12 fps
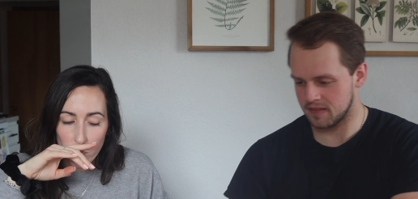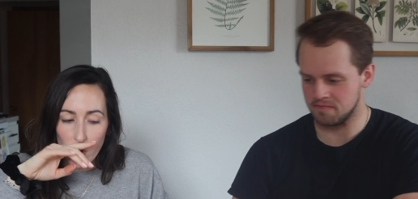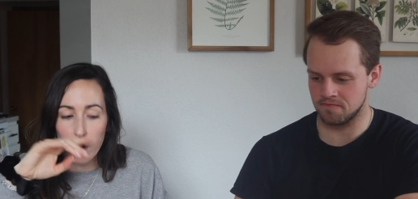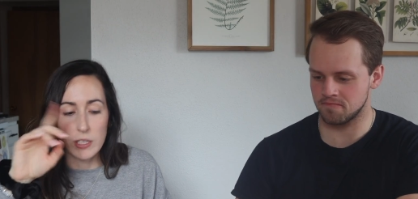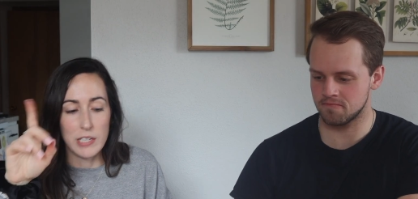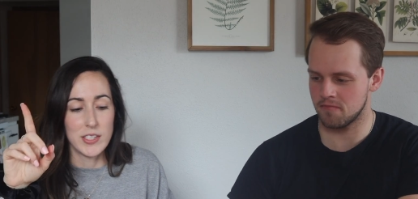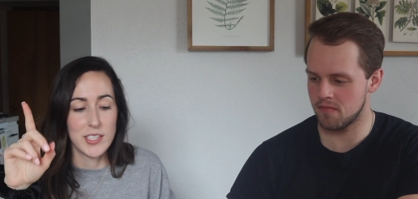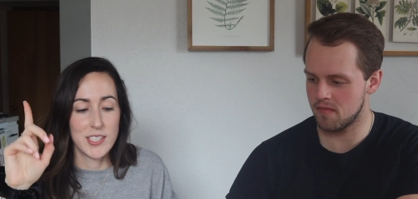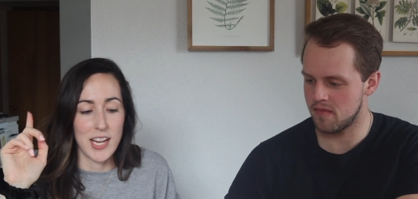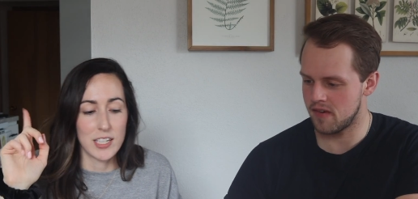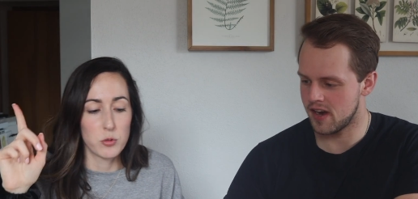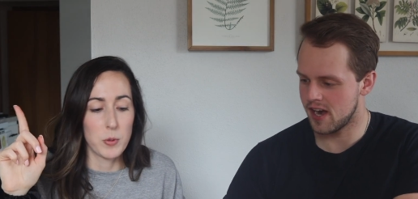Speaker 1: Okay, this
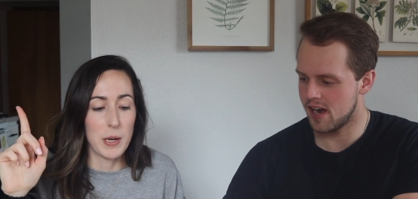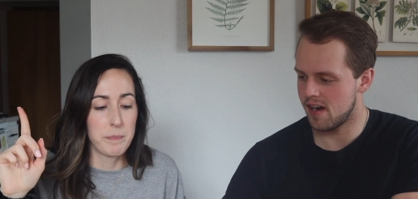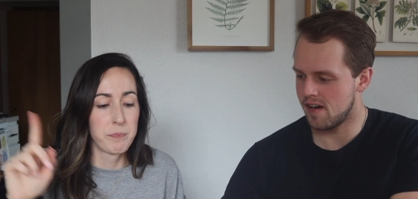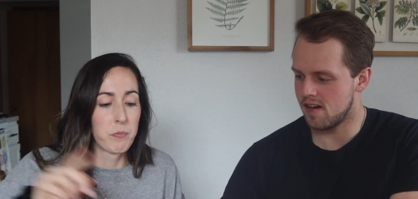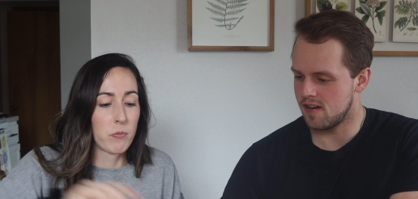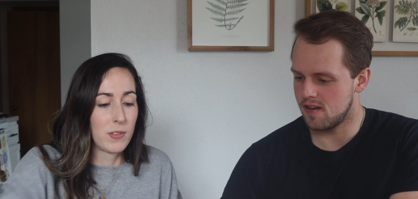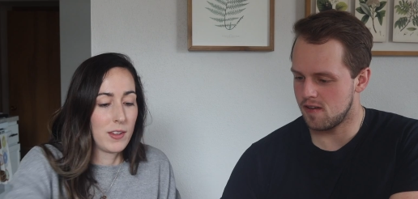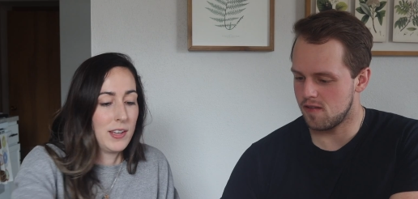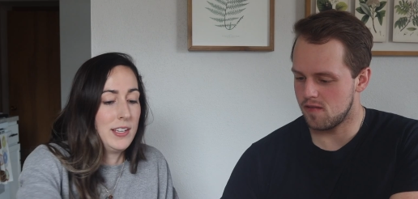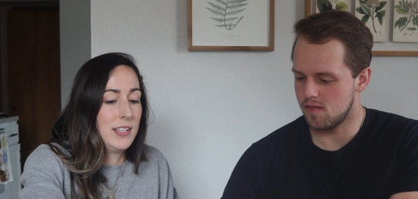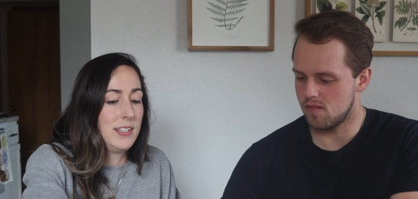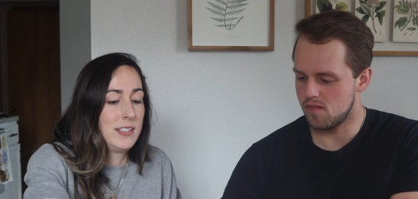next one
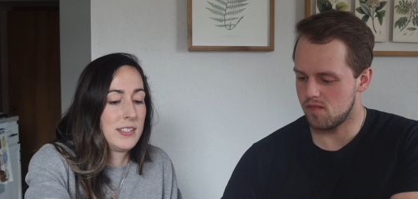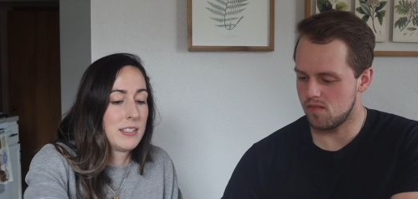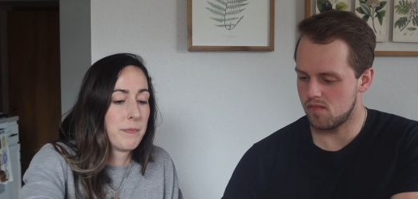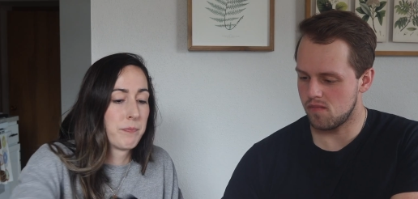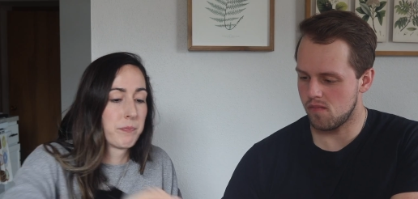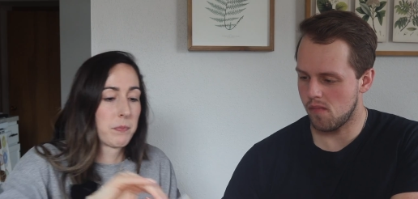is